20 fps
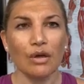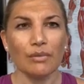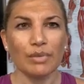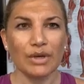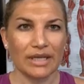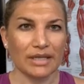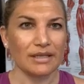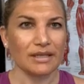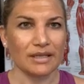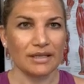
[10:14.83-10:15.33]

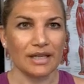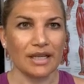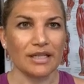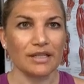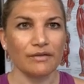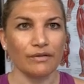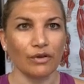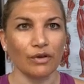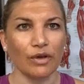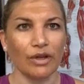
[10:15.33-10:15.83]
be as
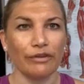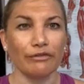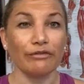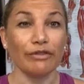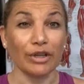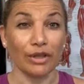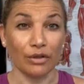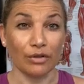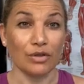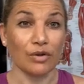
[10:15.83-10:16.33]
successful and
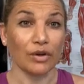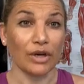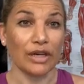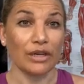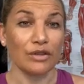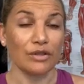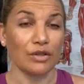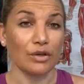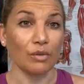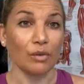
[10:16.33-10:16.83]
feel as
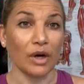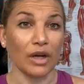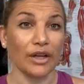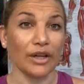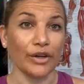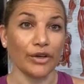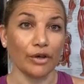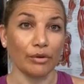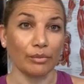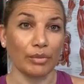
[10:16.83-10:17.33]
great as you
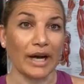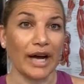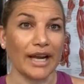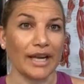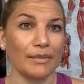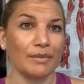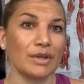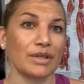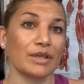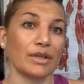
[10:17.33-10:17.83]
want in your
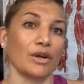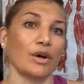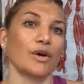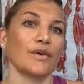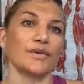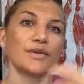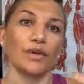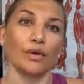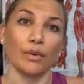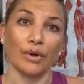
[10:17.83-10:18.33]
body, but then
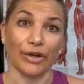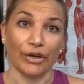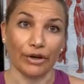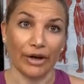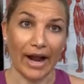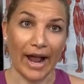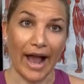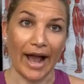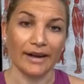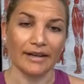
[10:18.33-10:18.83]
also when
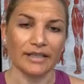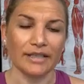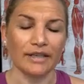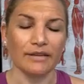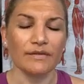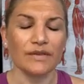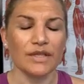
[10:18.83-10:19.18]
you're active.